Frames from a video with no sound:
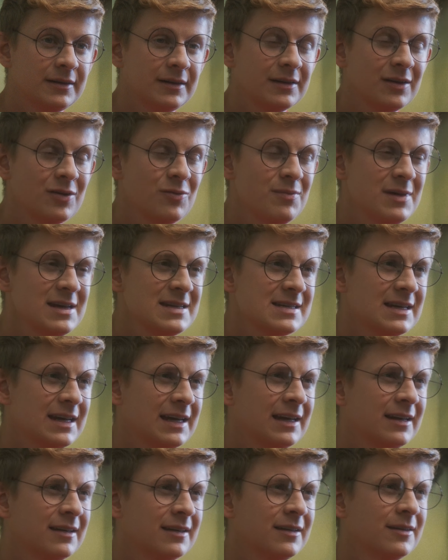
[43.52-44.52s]
I do miss
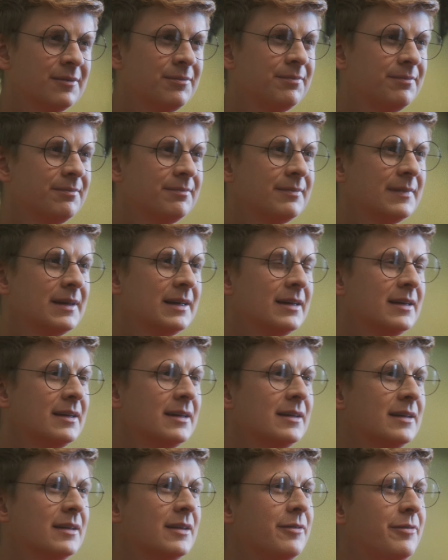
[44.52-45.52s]
it. The
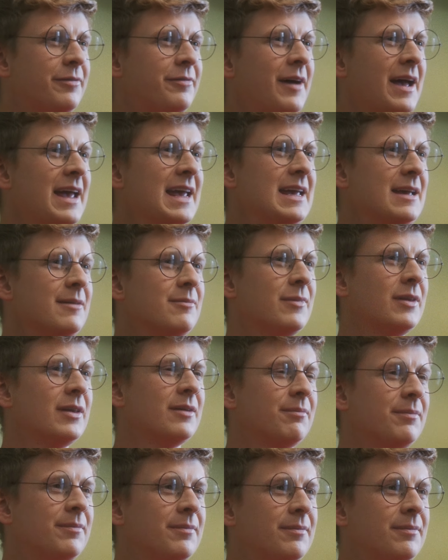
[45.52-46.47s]
the fame, the